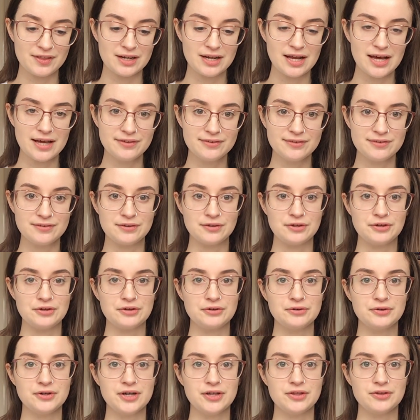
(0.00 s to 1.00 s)
the last
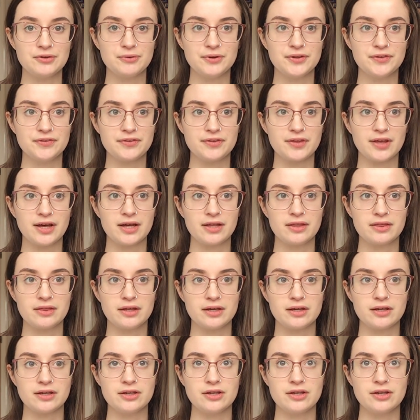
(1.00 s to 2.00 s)
2 are the ones that I
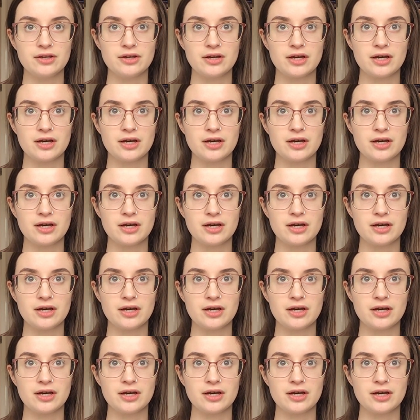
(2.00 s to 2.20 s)
think